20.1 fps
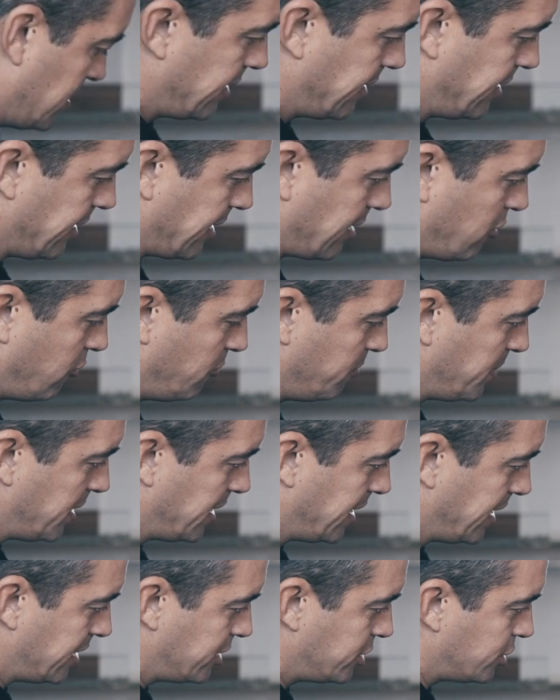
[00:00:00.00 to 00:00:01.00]
The
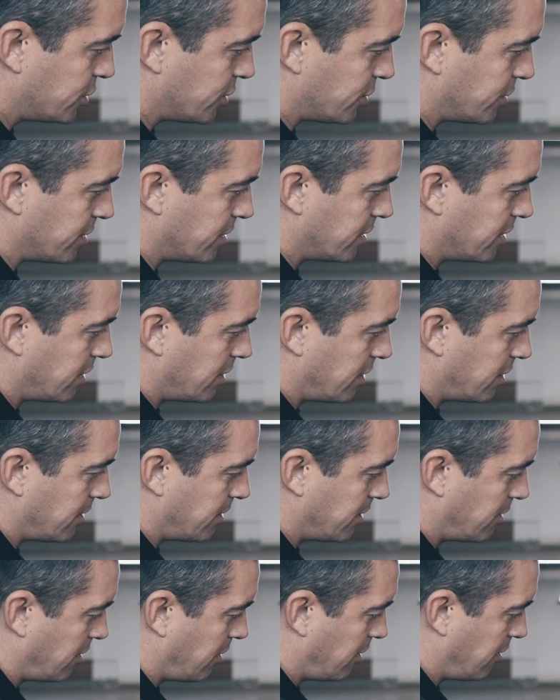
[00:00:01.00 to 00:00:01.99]
combination
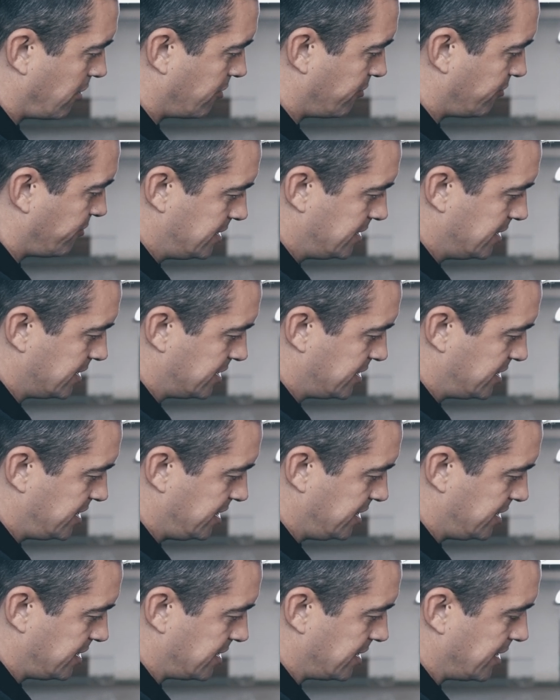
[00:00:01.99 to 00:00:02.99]
of the
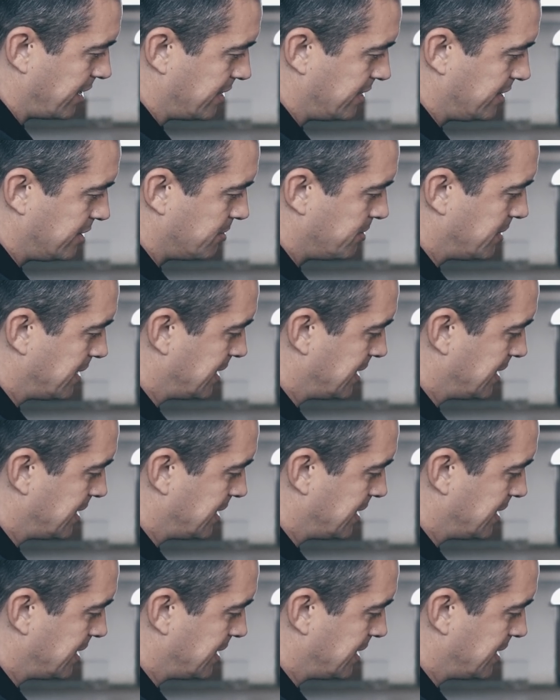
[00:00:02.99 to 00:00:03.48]
seat a little bit